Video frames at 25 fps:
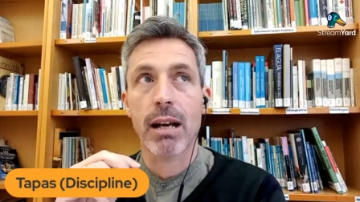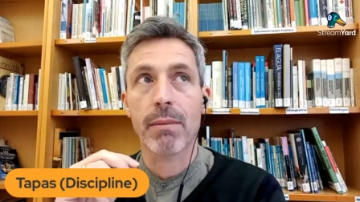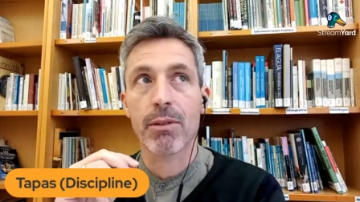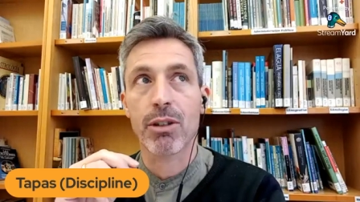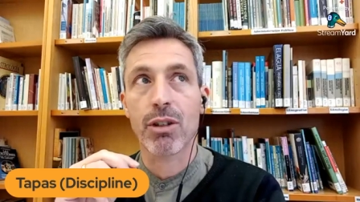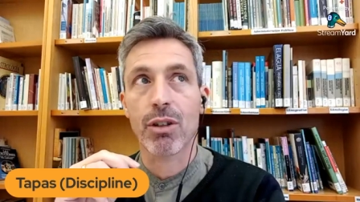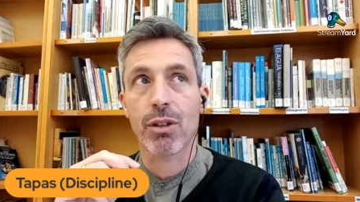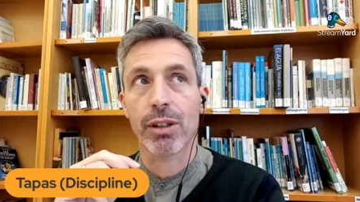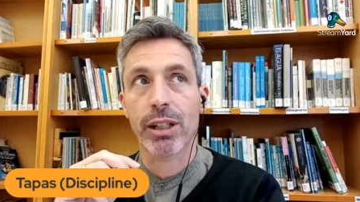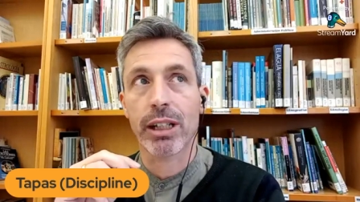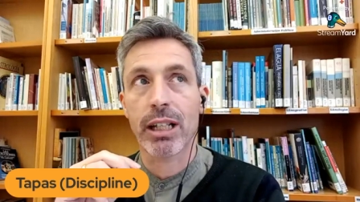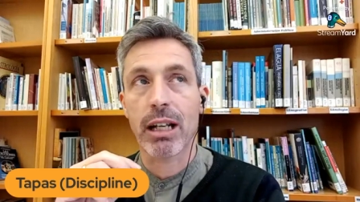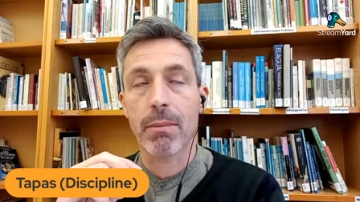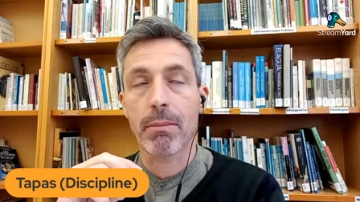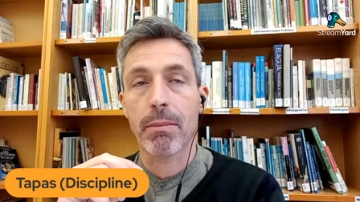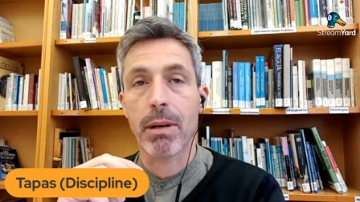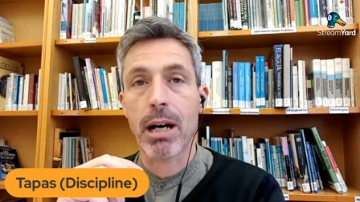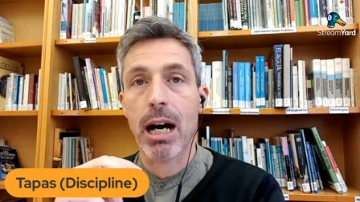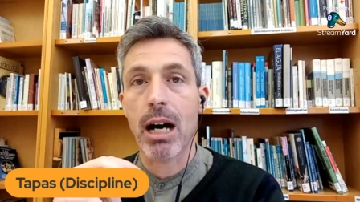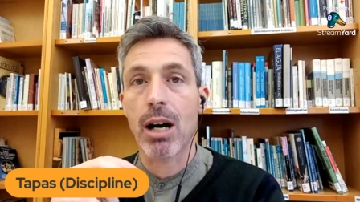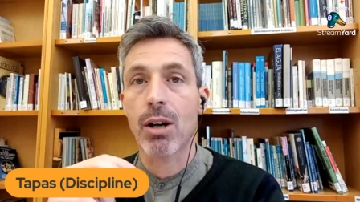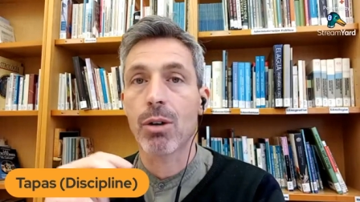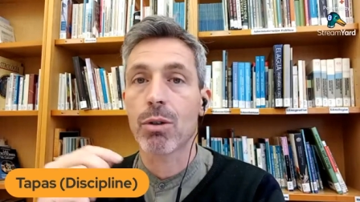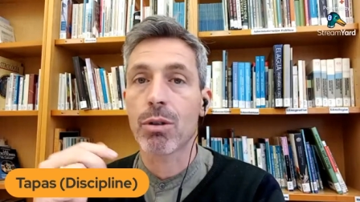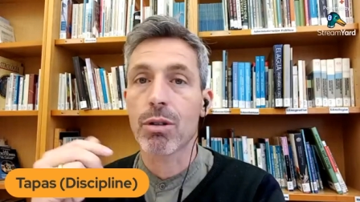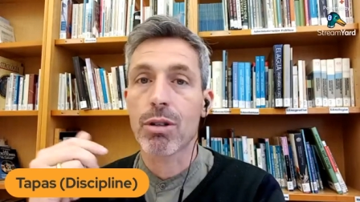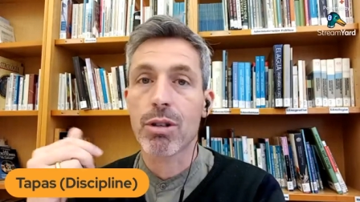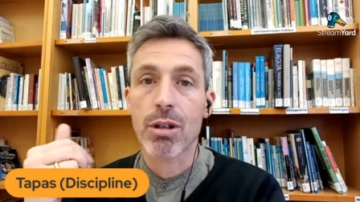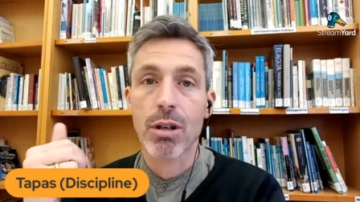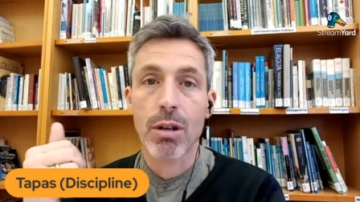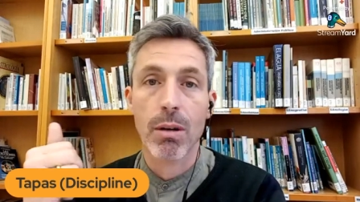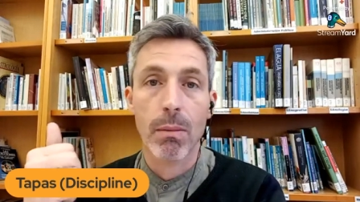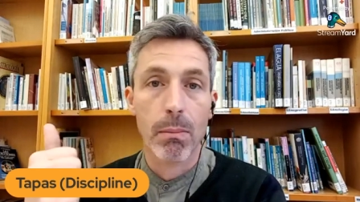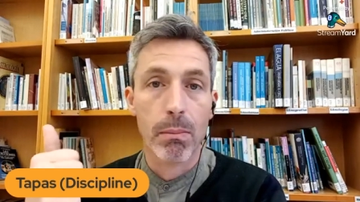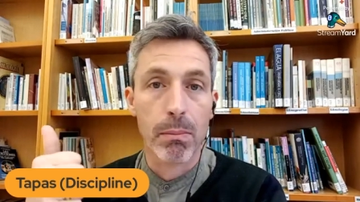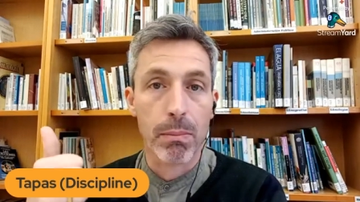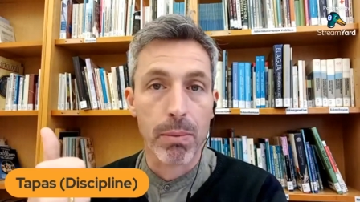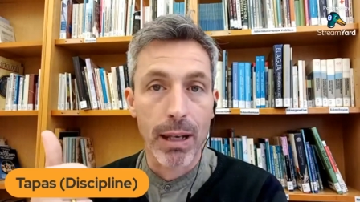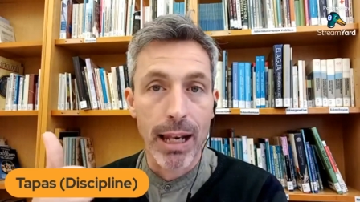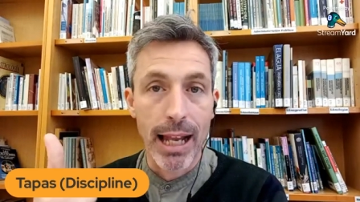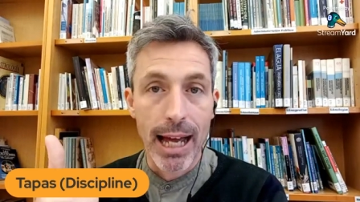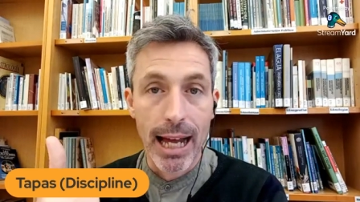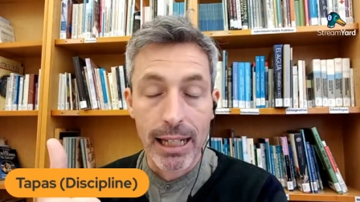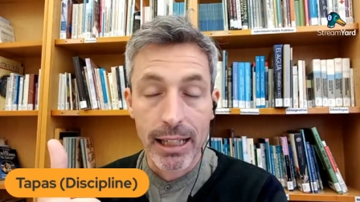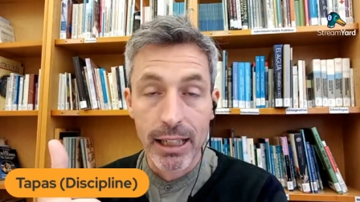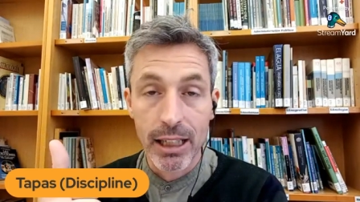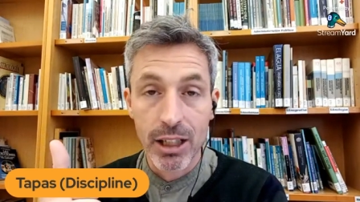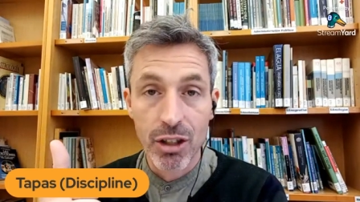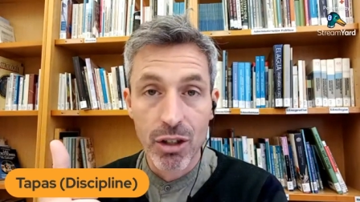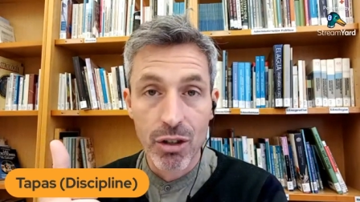i'm talking about
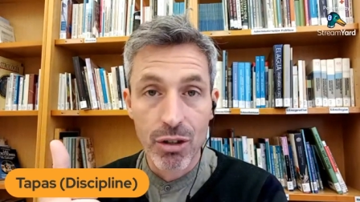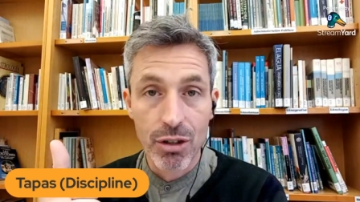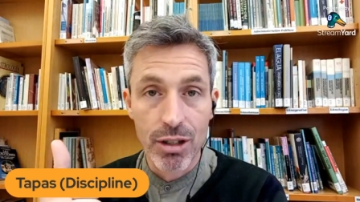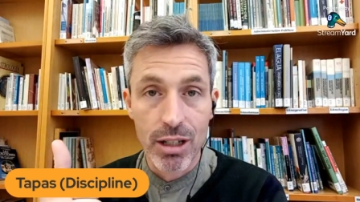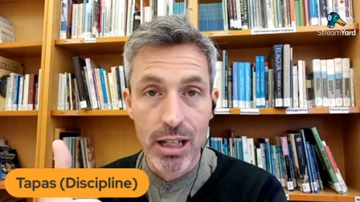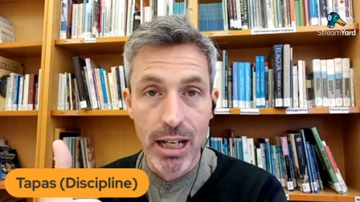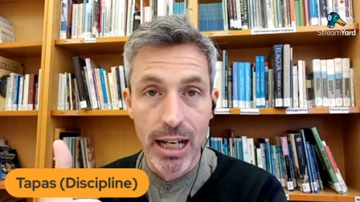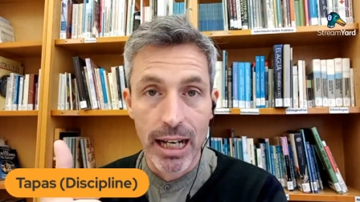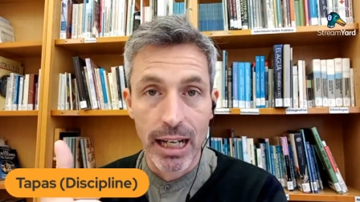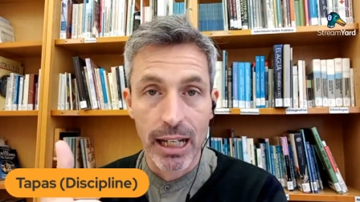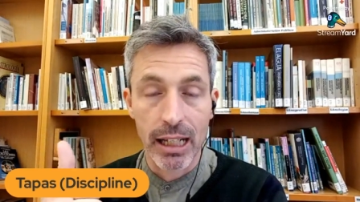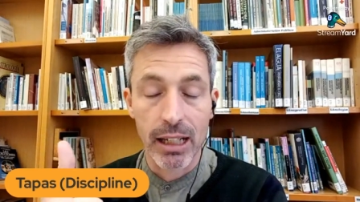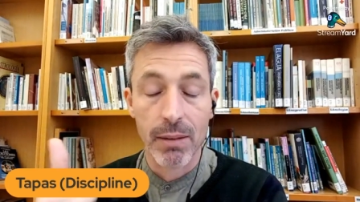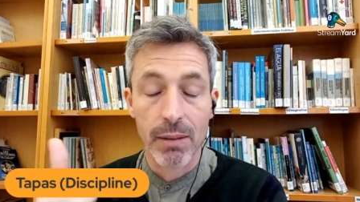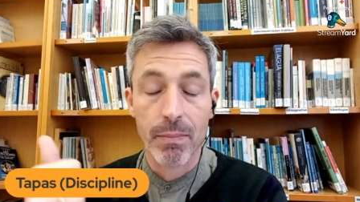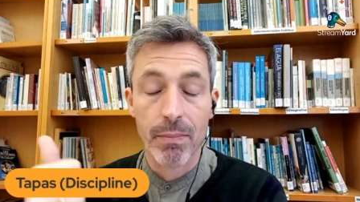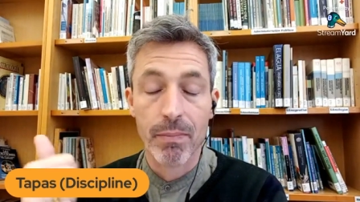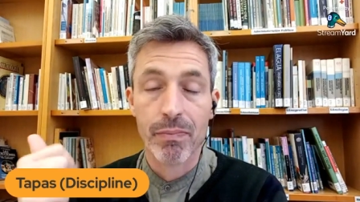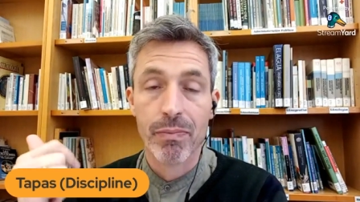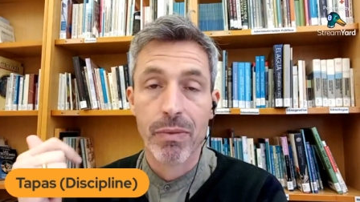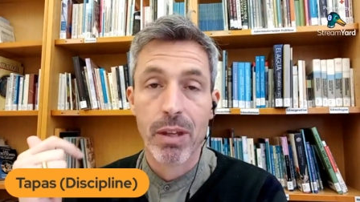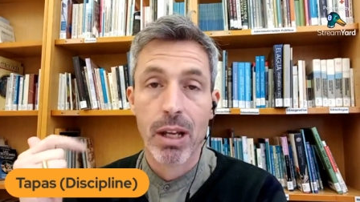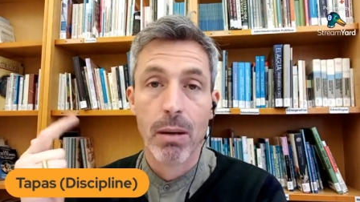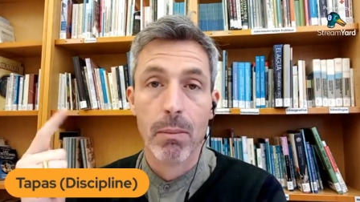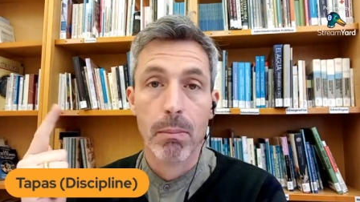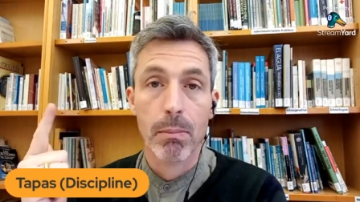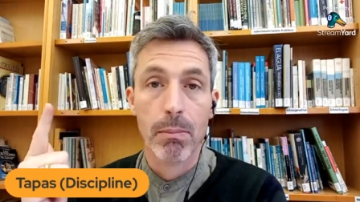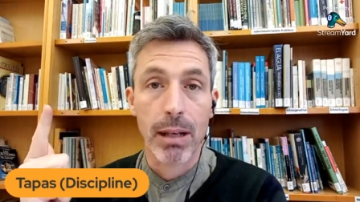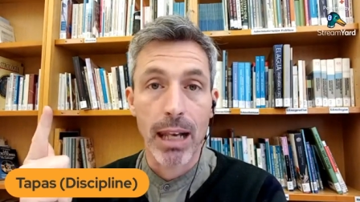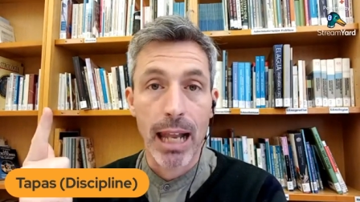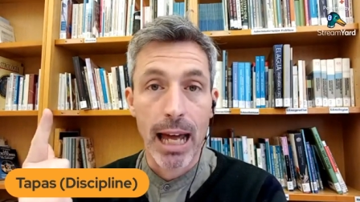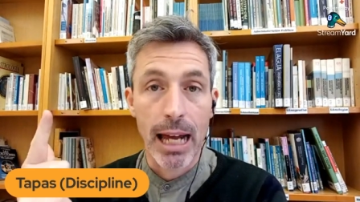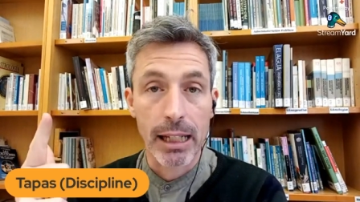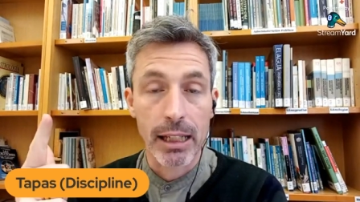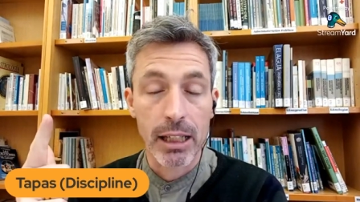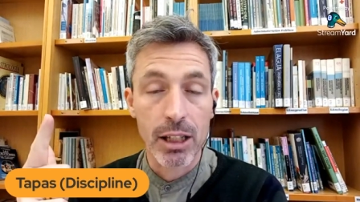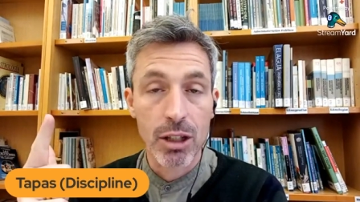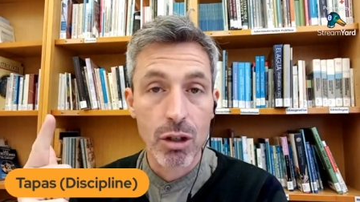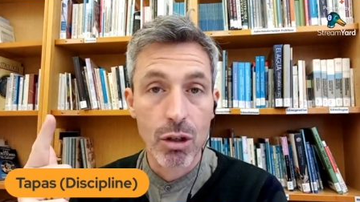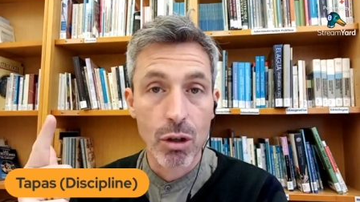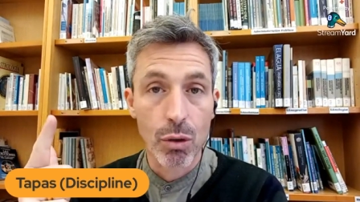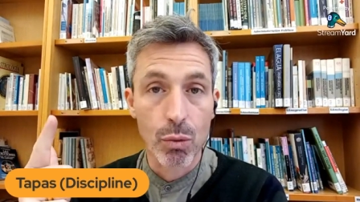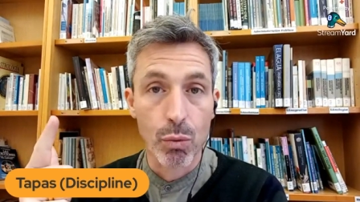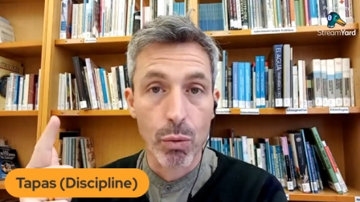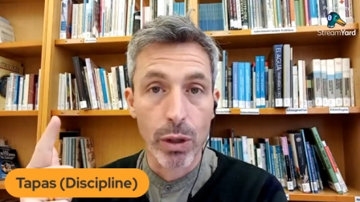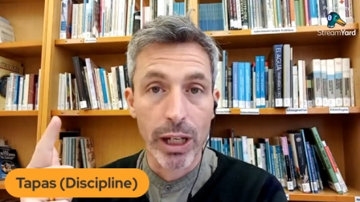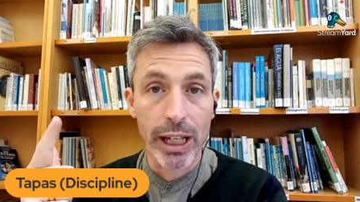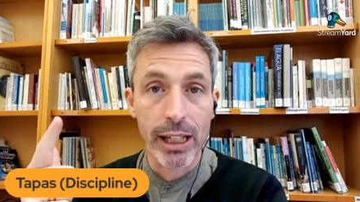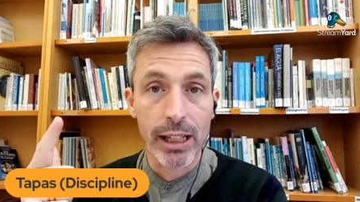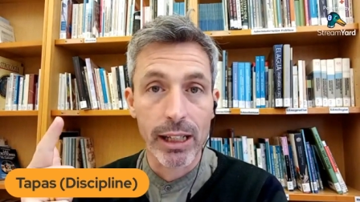planning your day planning your
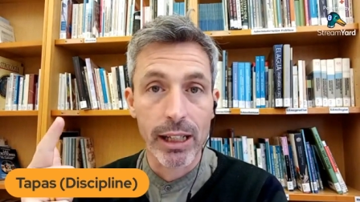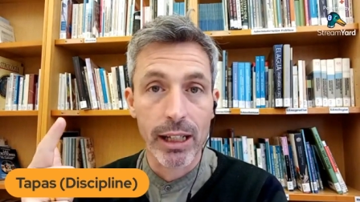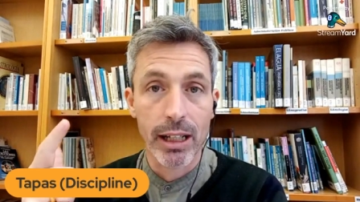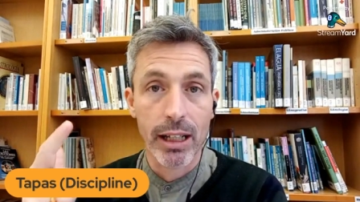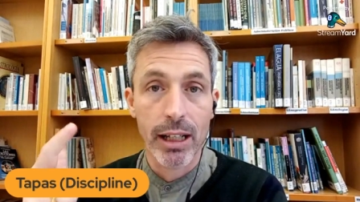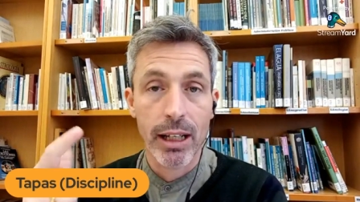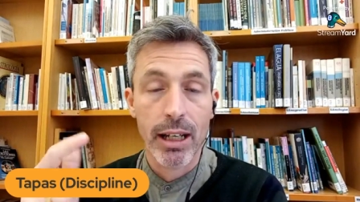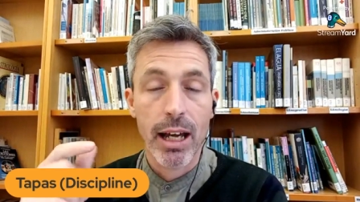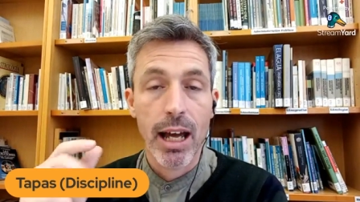week